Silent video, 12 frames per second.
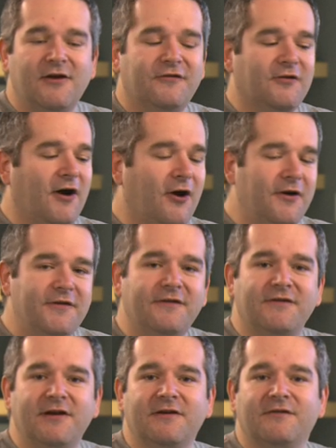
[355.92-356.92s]
So all
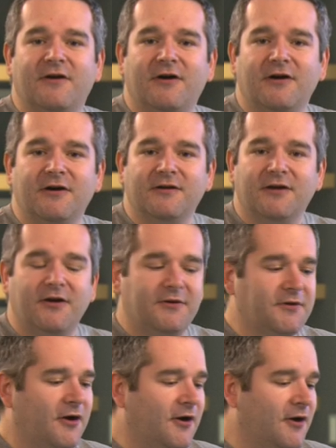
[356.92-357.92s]
these things are
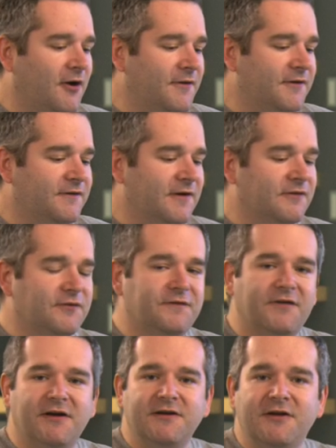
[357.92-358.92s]
all these things
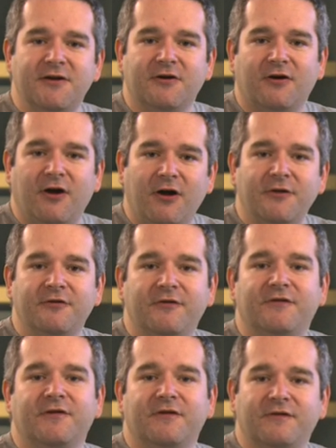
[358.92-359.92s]
we've done here are all using